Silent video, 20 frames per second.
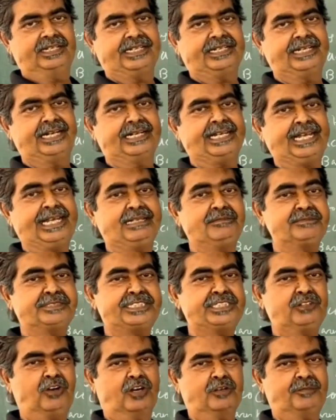in an
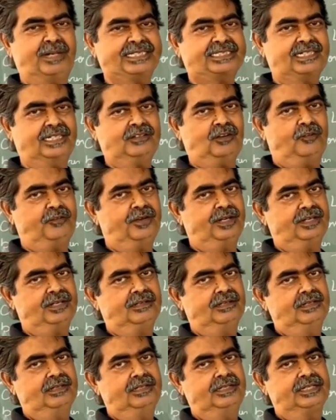empty orbital of our
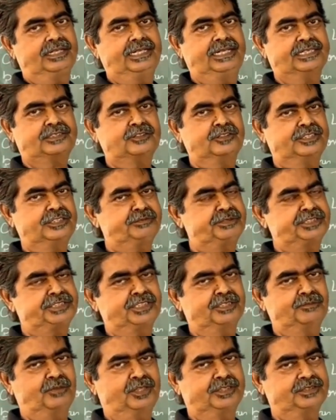electron
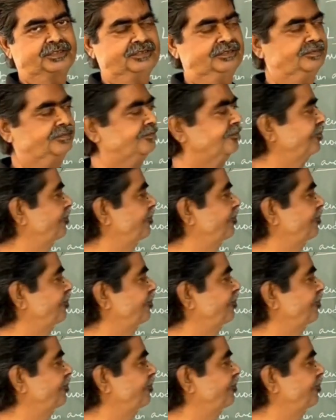deficient molecule.